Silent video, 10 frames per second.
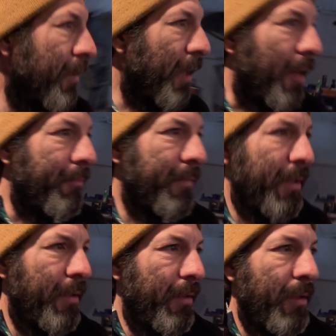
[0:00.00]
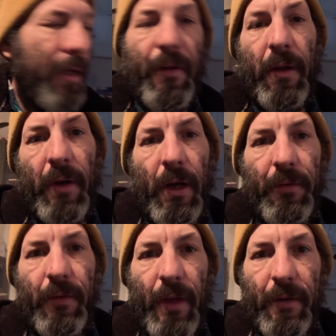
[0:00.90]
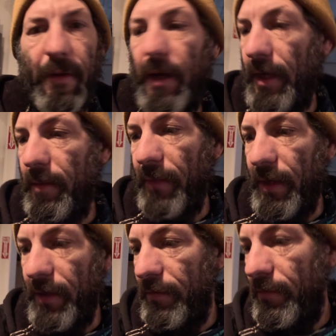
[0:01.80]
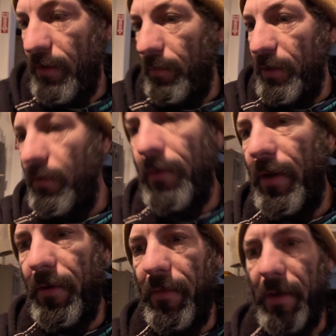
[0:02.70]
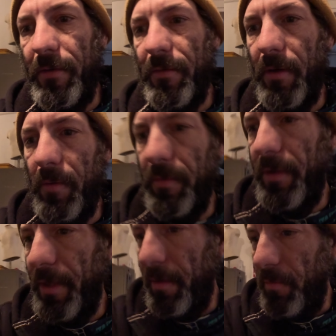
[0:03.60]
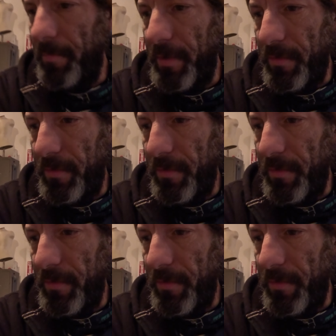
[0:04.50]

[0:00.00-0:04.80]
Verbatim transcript: yeah, if anyone else is on time, then they'll be doing their thing, so hopefully I won't